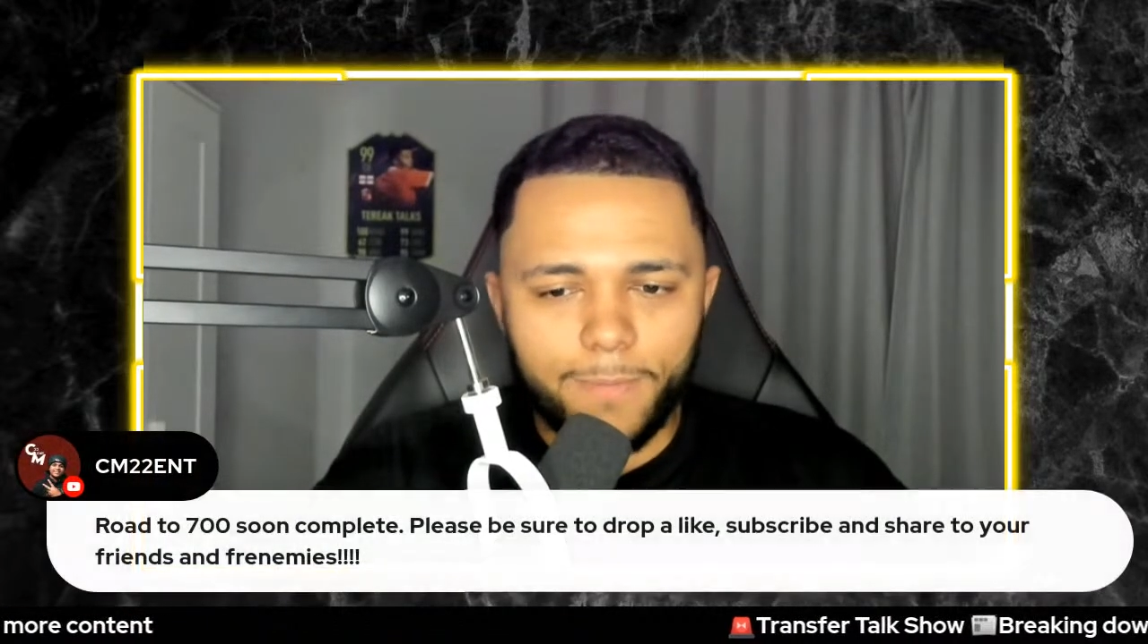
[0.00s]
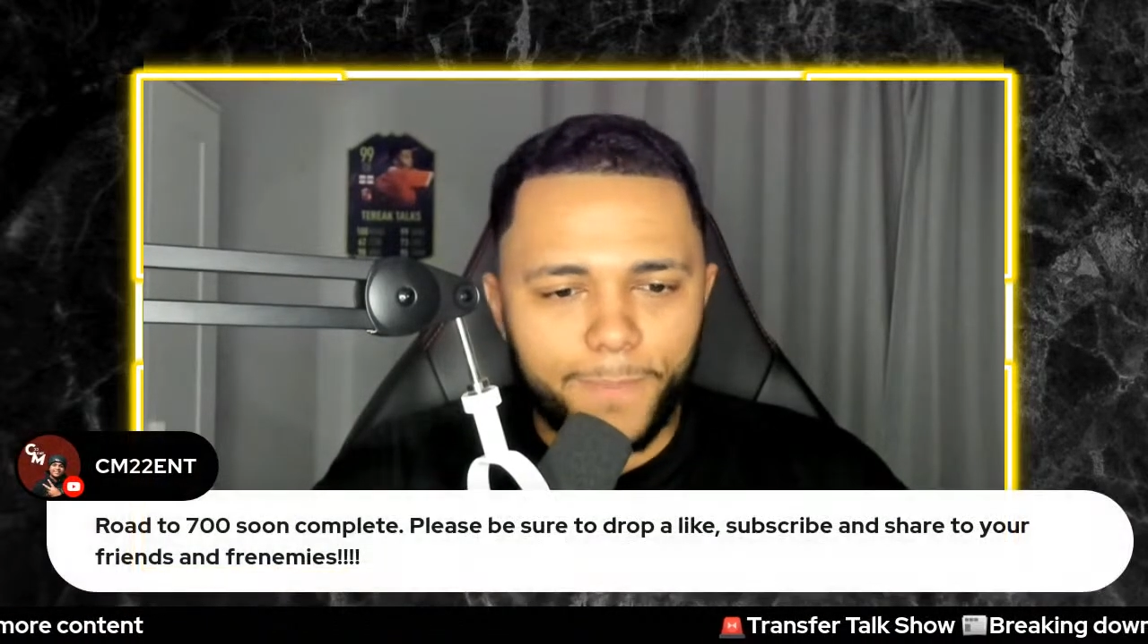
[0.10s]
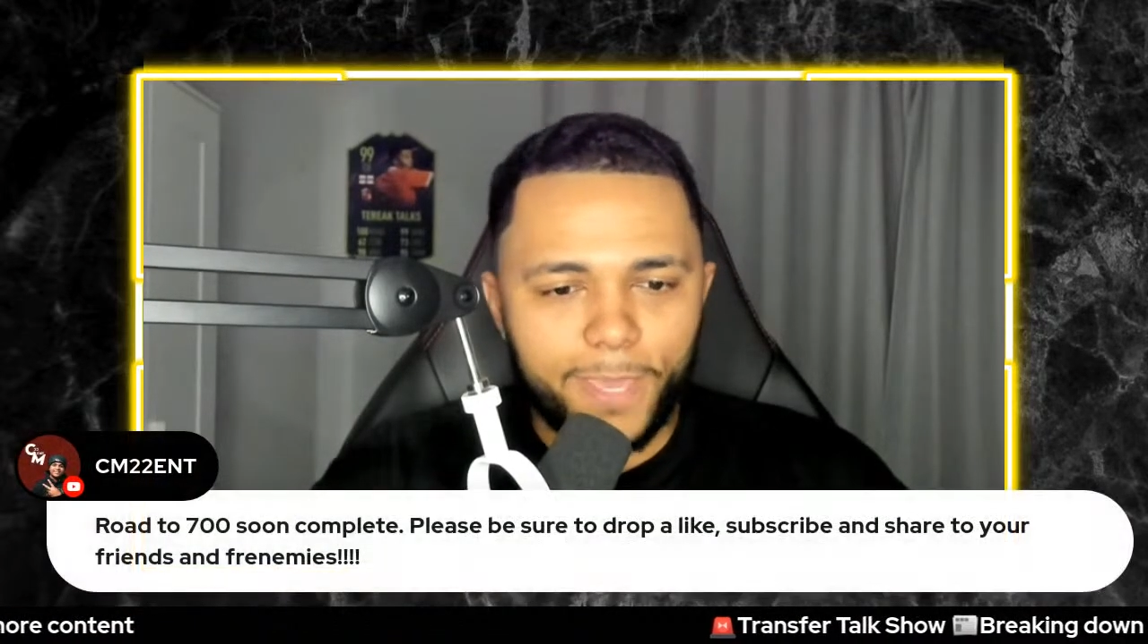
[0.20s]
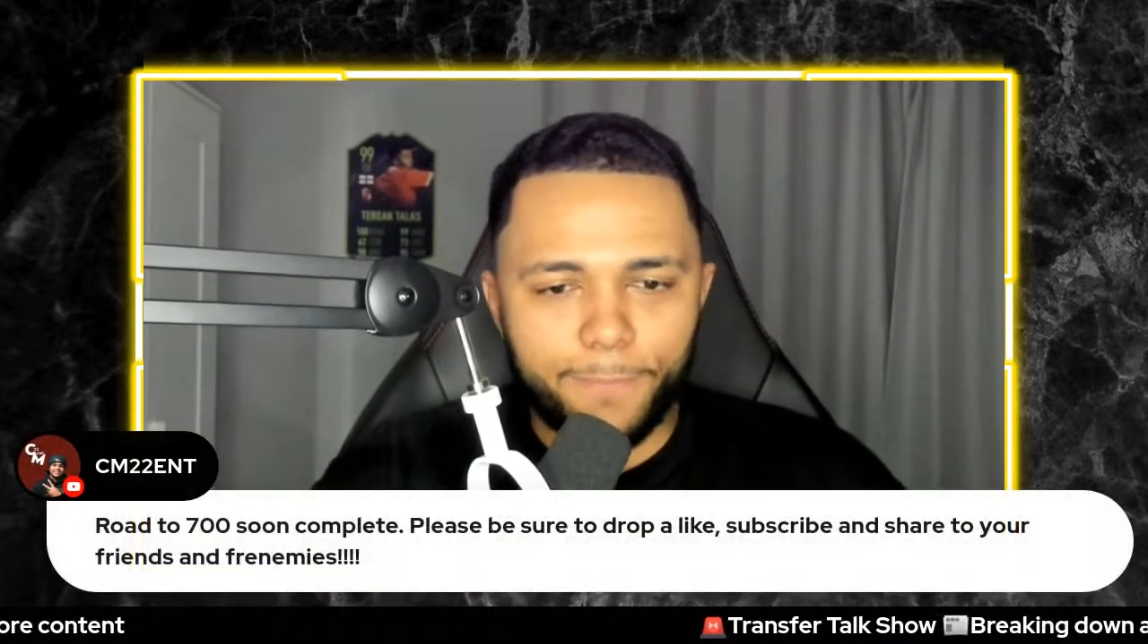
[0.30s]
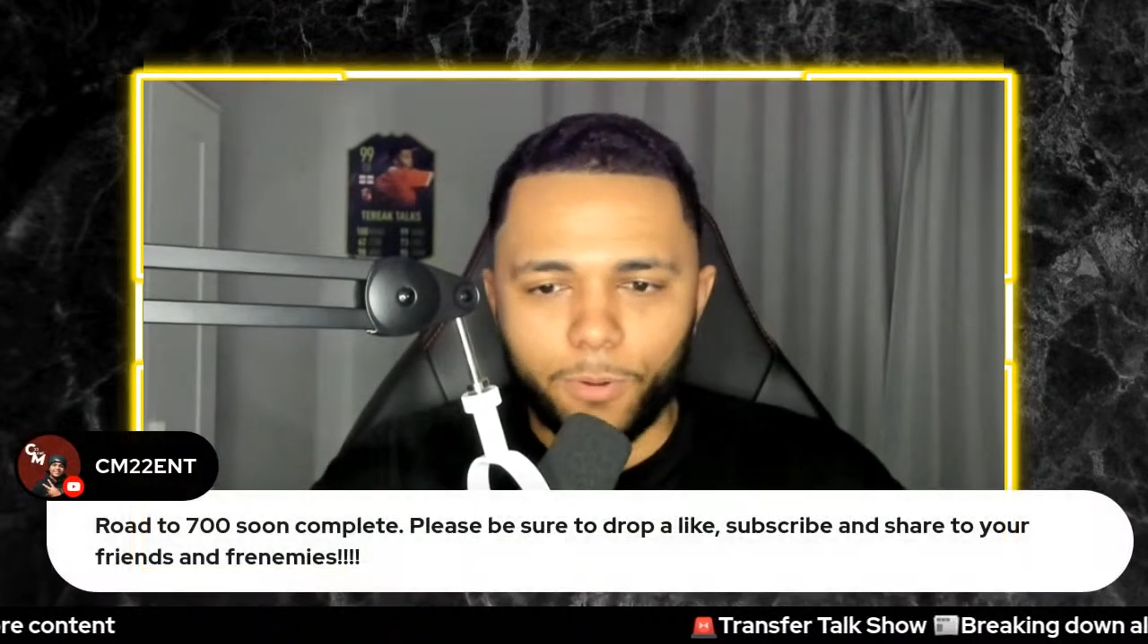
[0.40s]

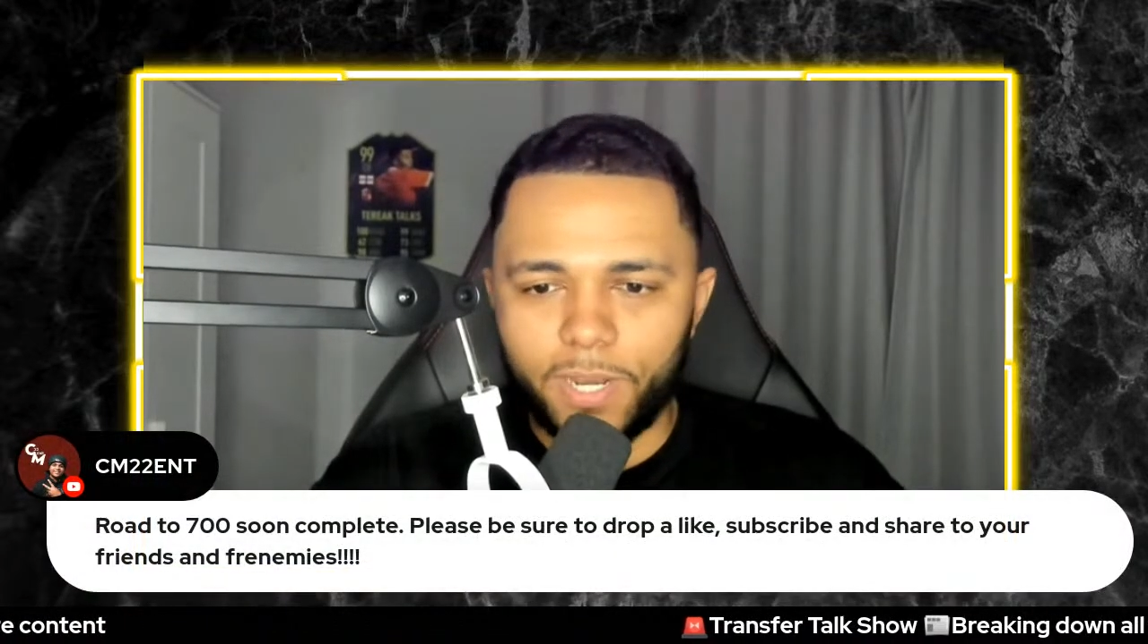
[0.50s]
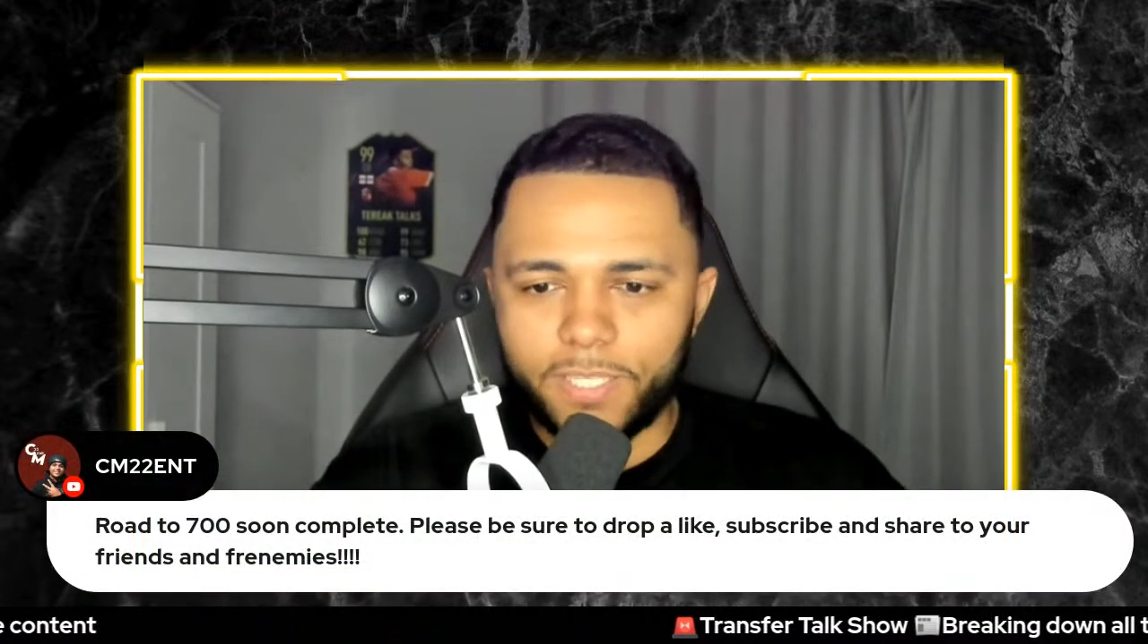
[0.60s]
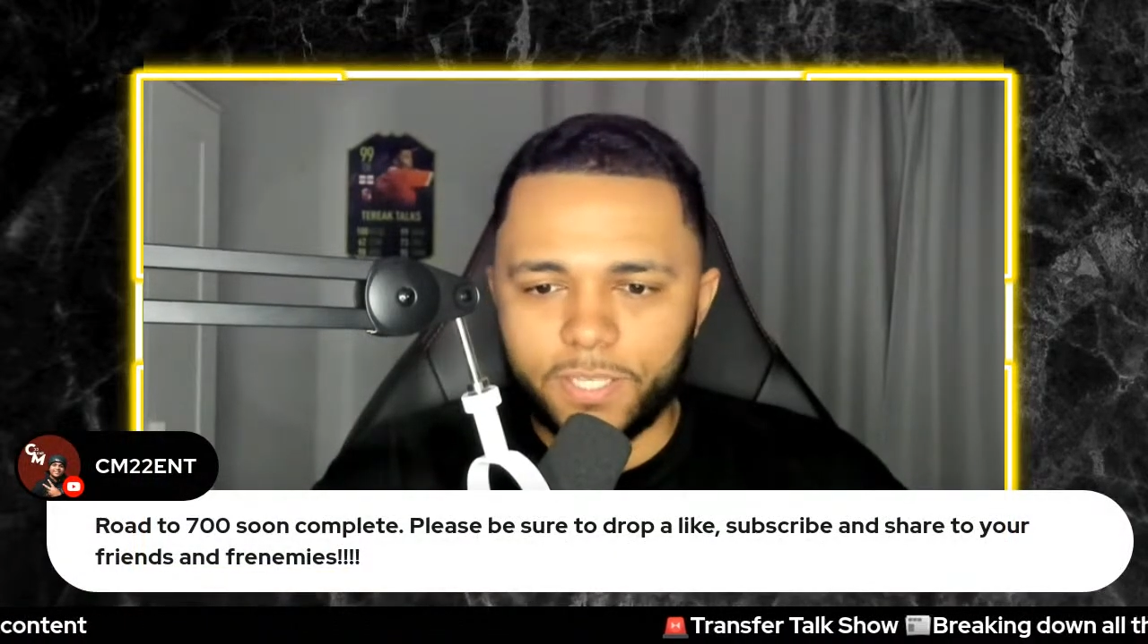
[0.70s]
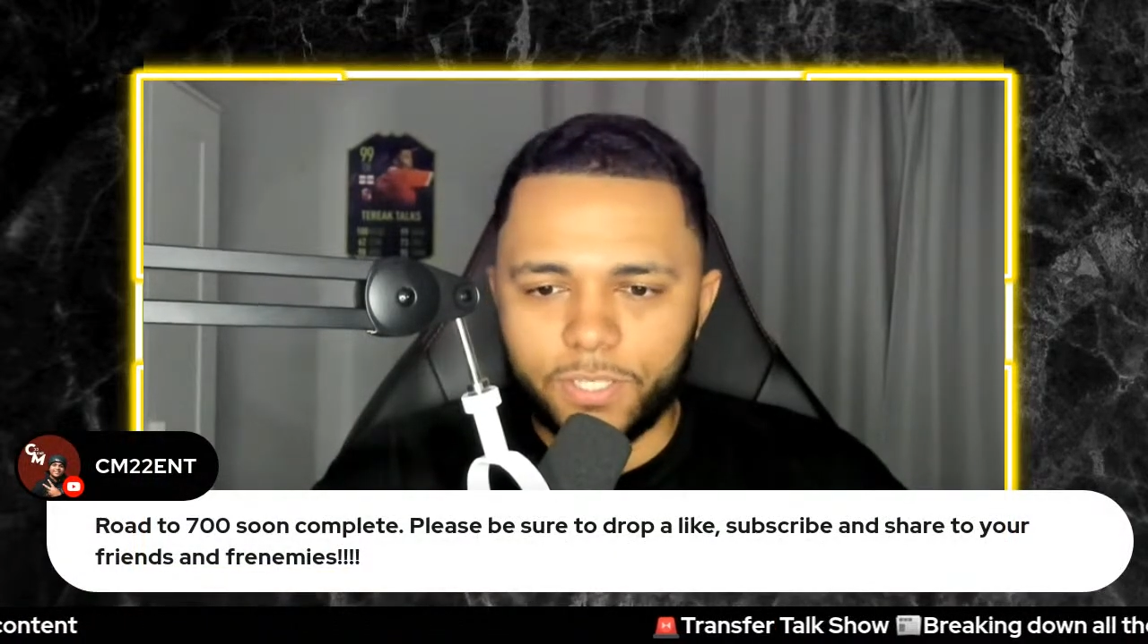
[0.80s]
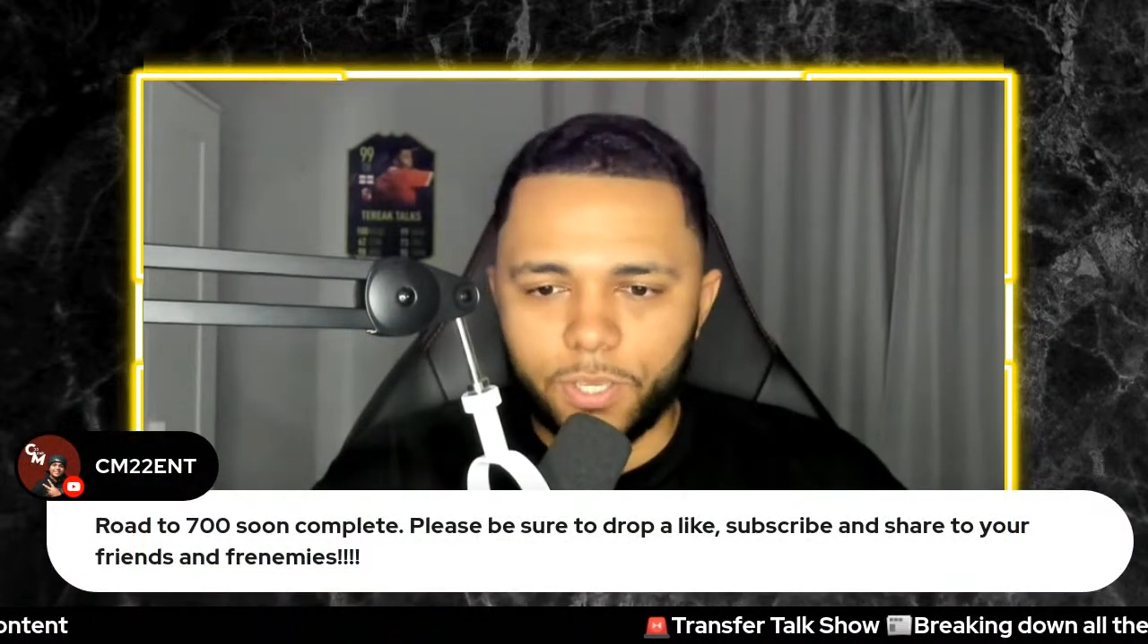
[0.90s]
people
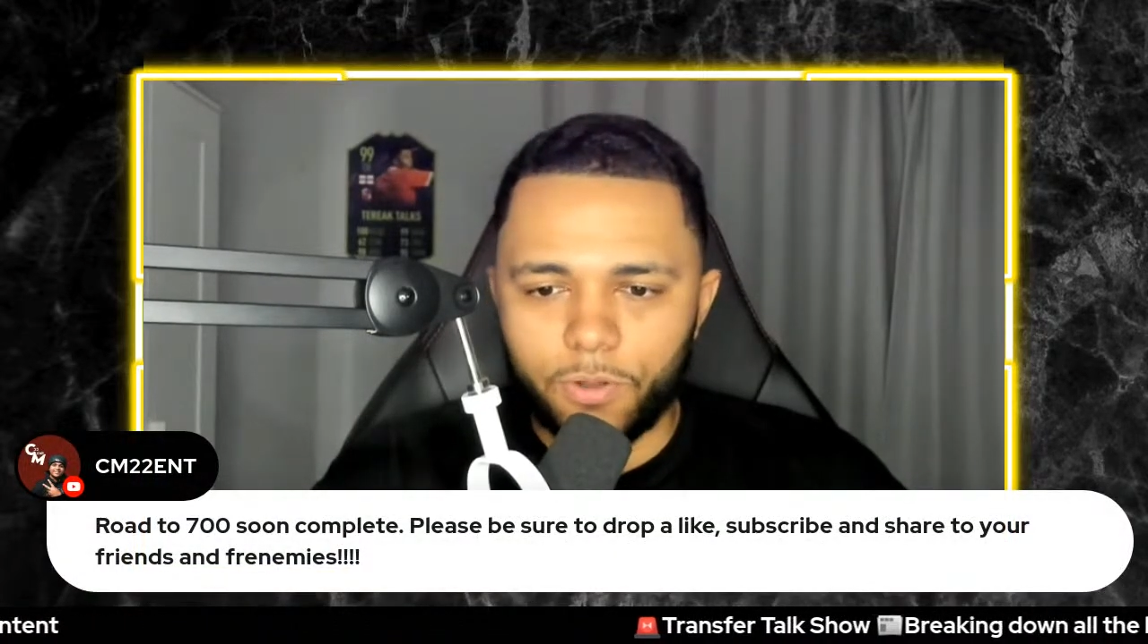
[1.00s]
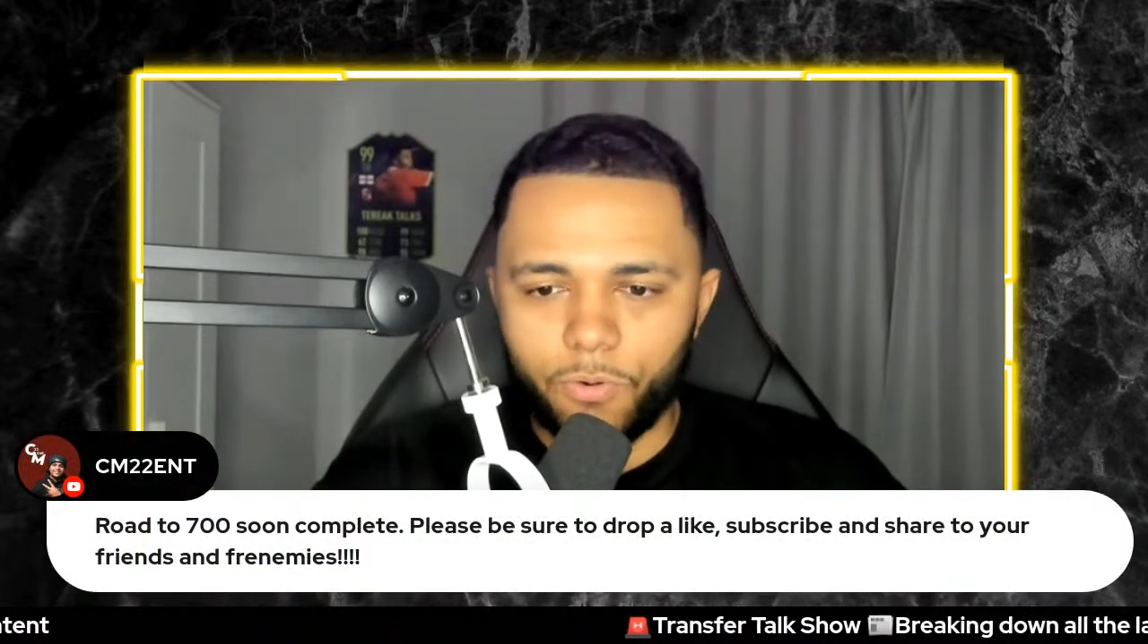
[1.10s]
listen to